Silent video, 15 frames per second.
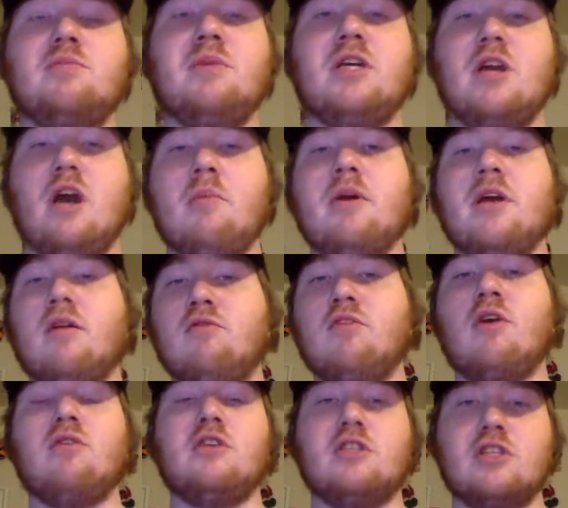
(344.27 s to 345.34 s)
becoming a
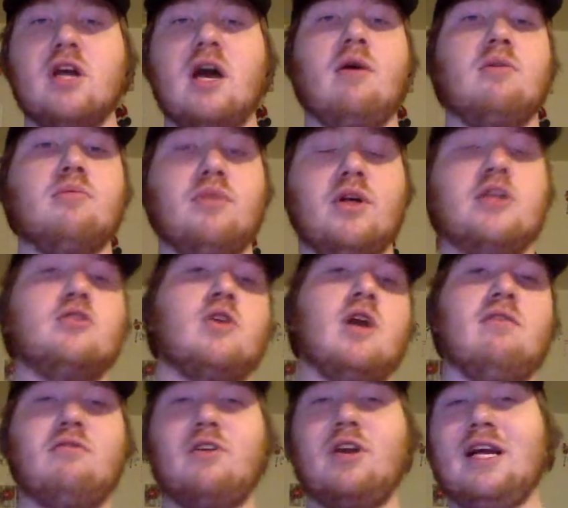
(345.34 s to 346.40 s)
very solid play
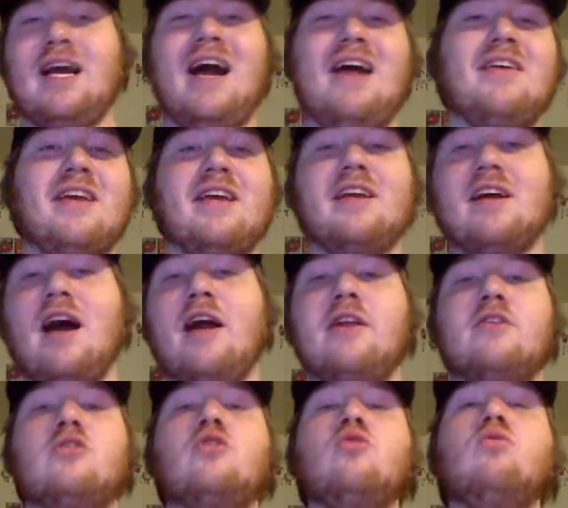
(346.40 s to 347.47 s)
driver and a guy that can kind
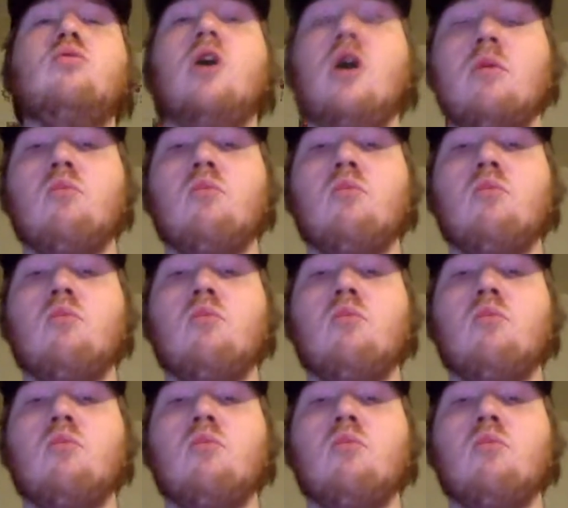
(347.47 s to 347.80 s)
of do